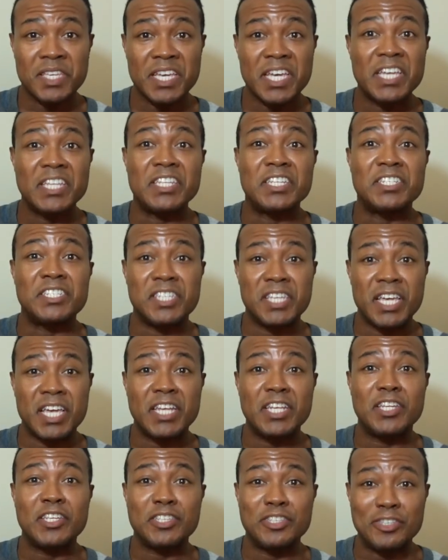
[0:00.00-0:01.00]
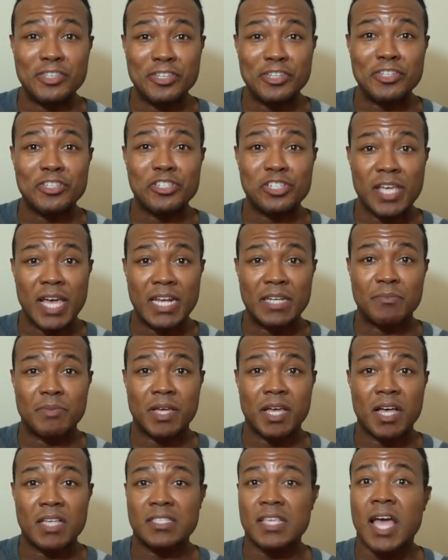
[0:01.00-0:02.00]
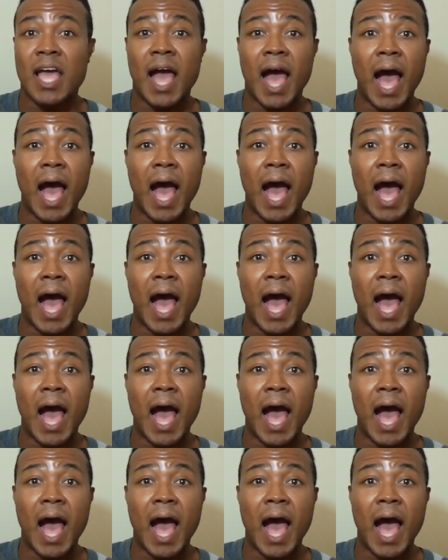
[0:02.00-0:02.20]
in the 10-year challenge, because